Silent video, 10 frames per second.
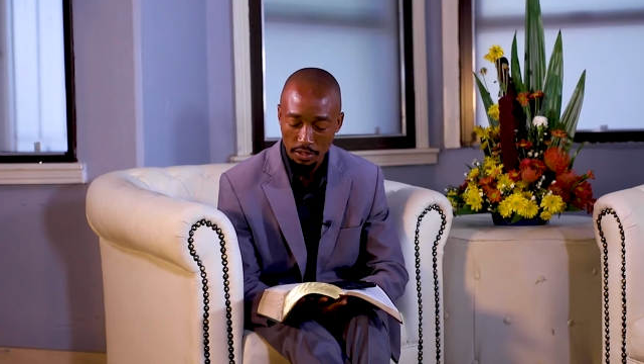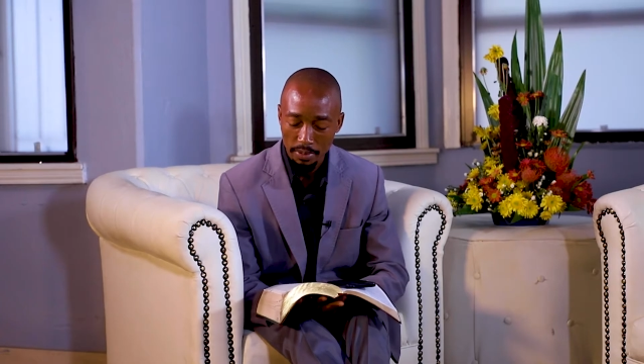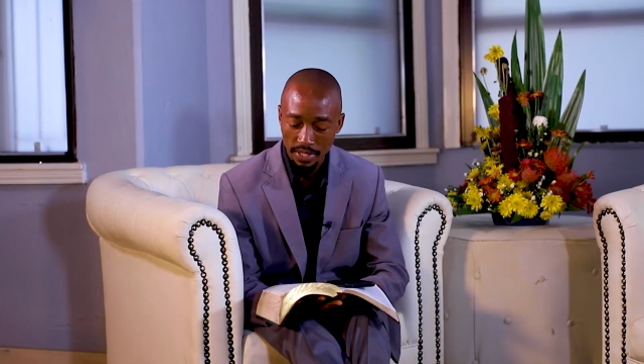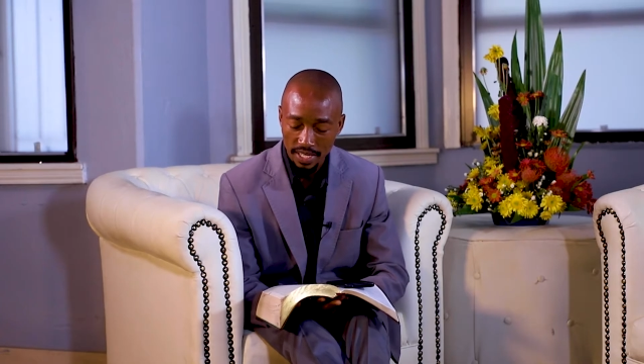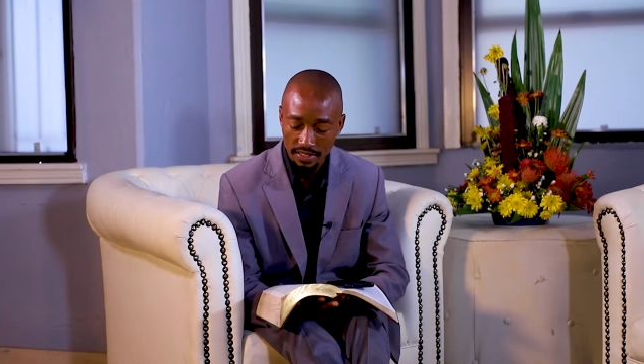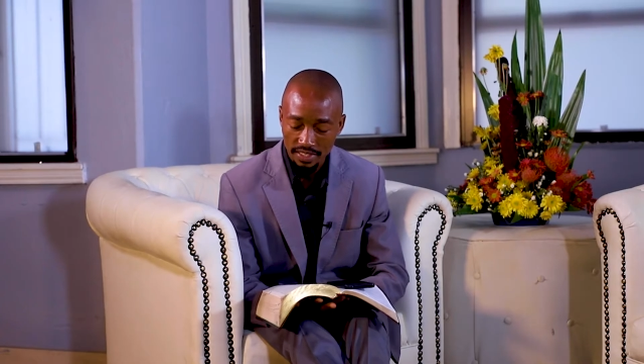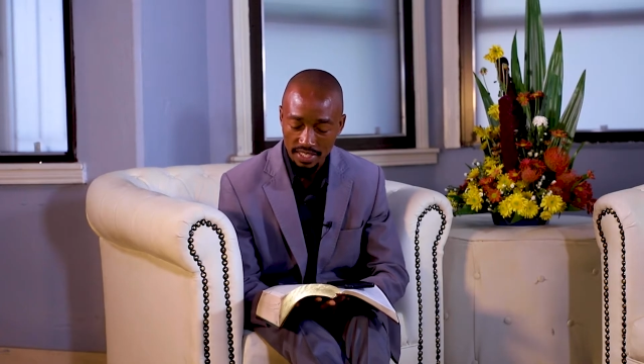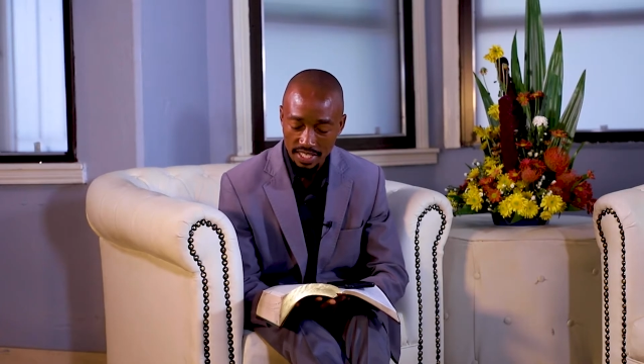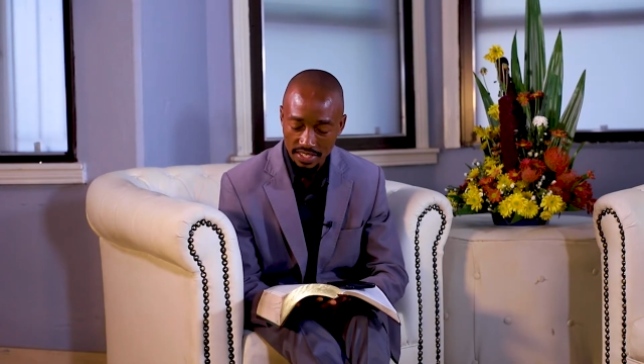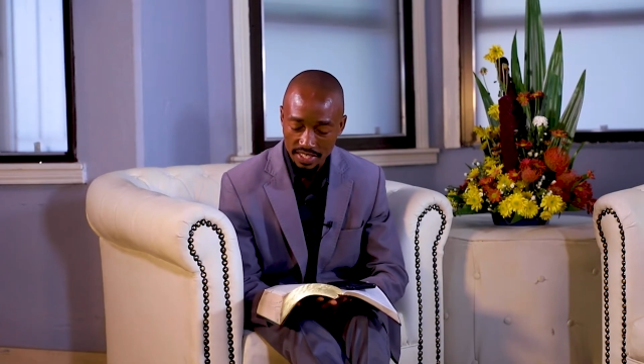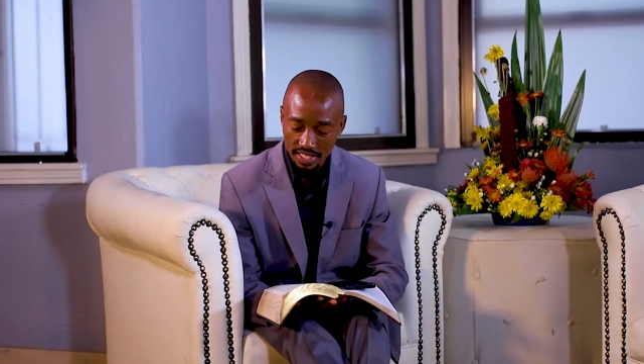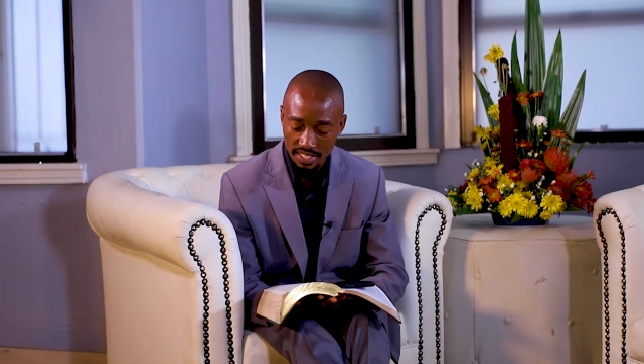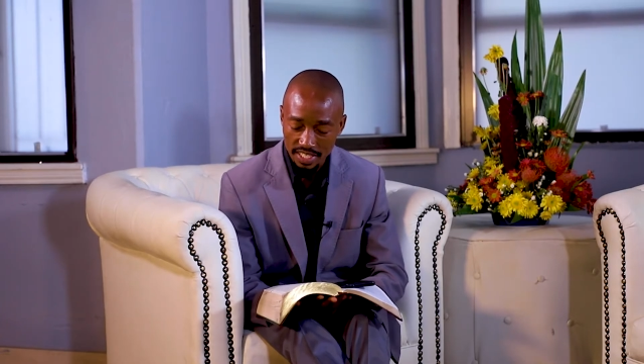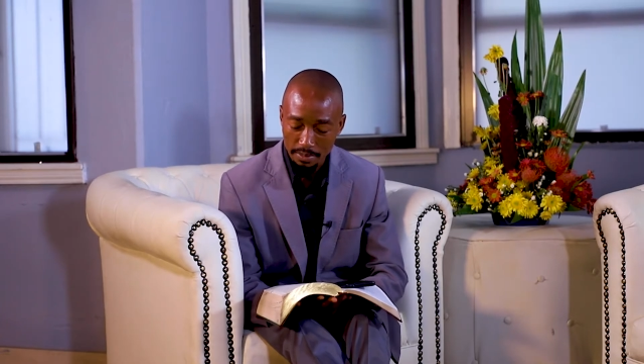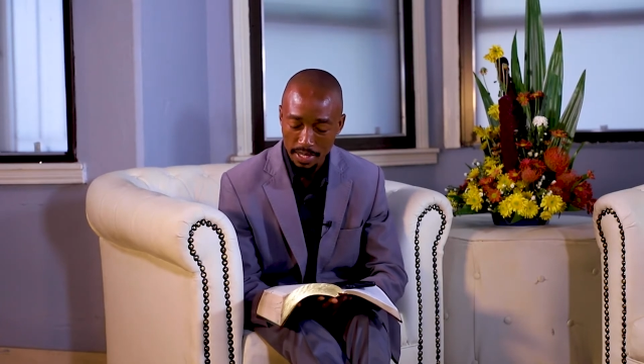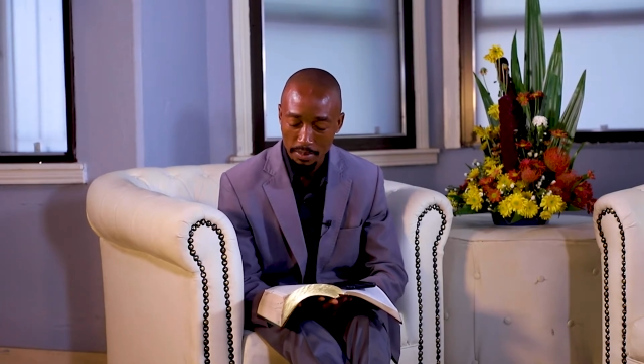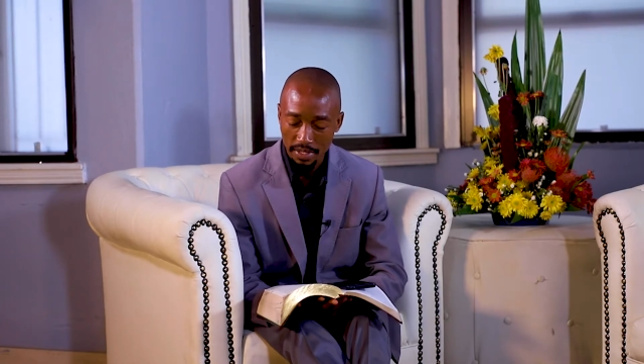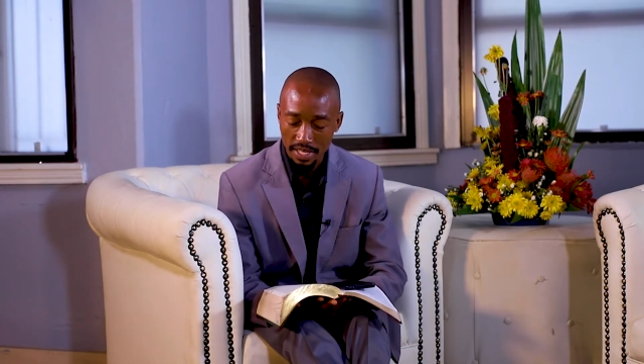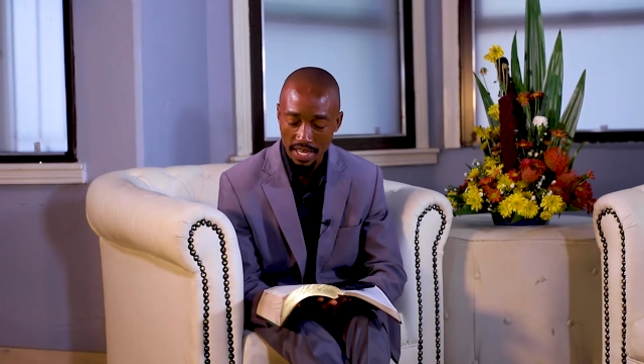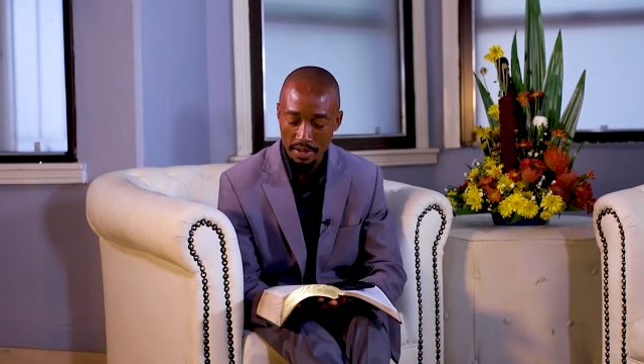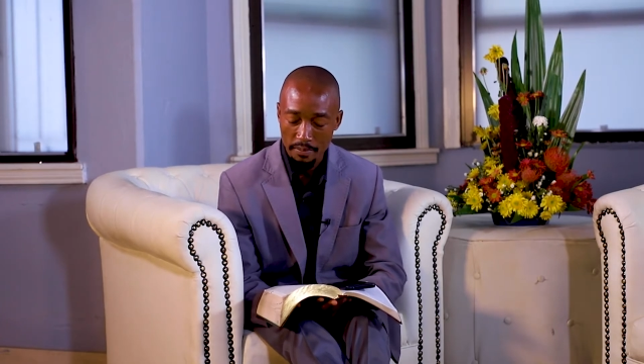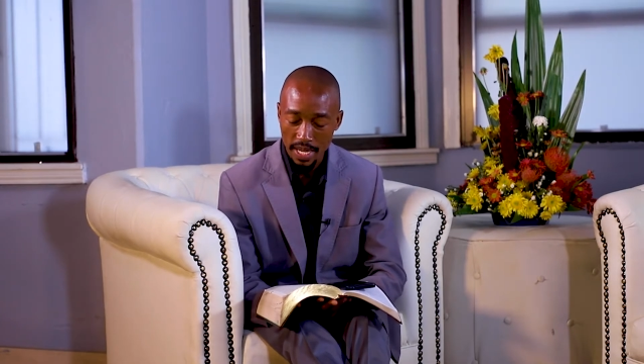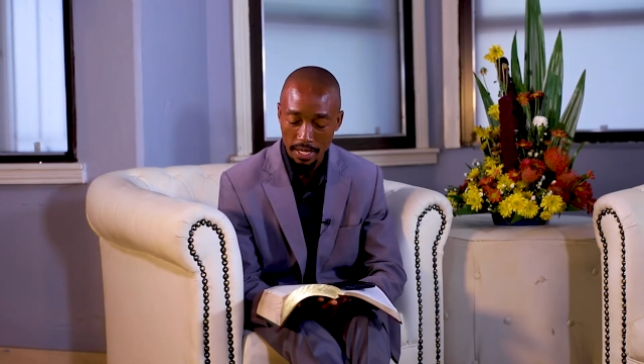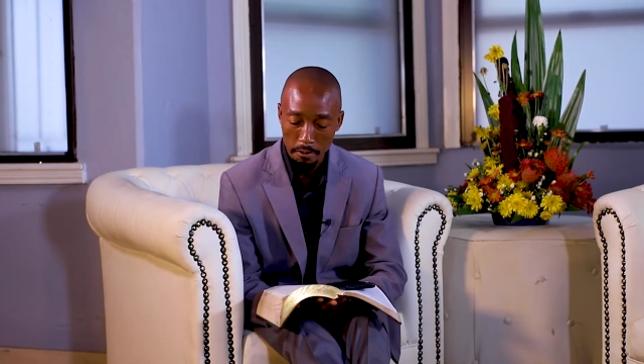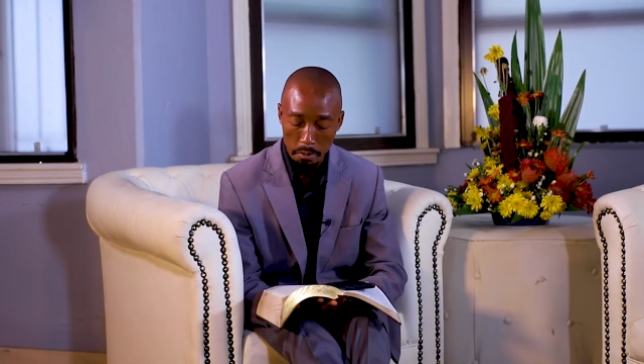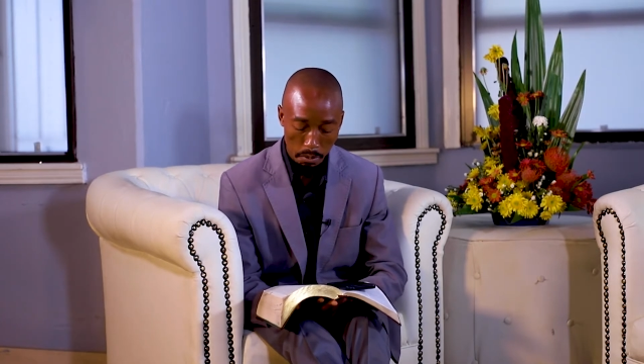our prayers. In Jesus' name I pray. Amen.